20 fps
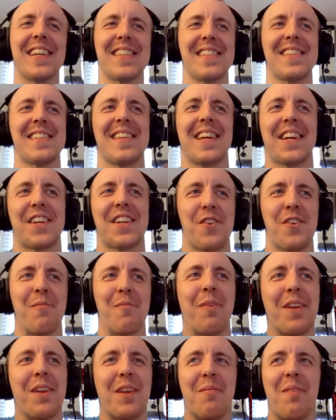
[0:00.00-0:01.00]
Is this like
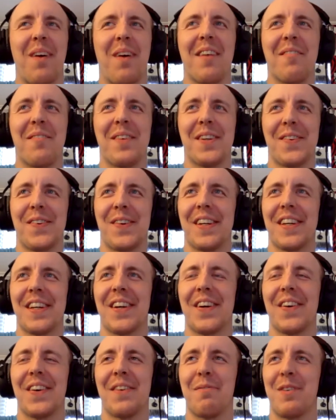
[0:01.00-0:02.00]
shrimp on the barbie where you
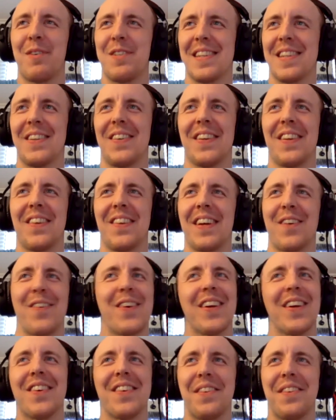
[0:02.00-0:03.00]
go to Brazil and they're like,
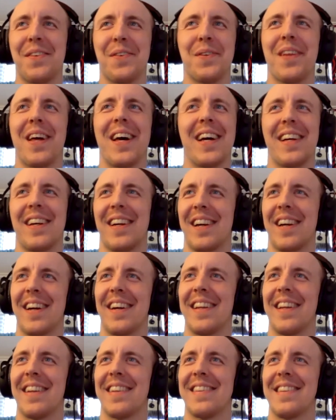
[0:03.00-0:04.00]
we don't do that
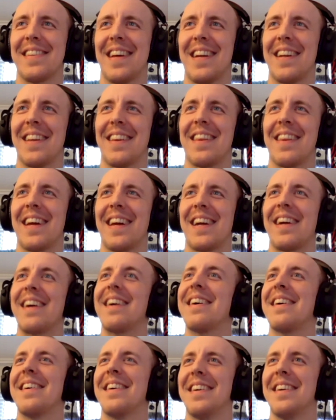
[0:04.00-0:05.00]
here. That's not a
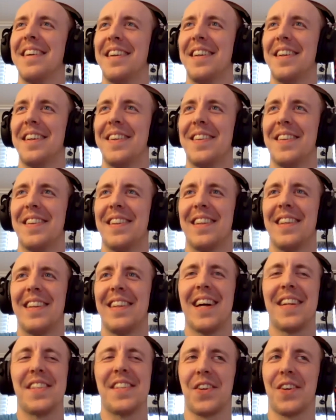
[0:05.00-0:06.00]
thing.
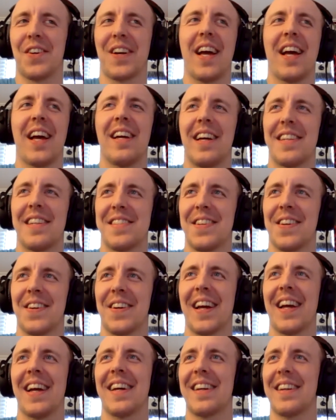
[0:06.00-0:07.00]
That's okay. it's
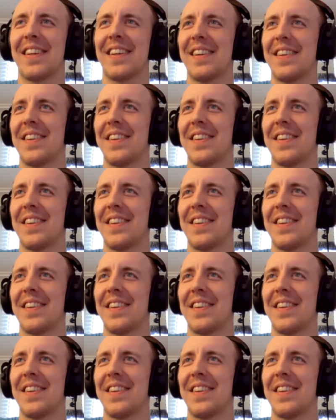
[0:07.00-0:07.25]
okay.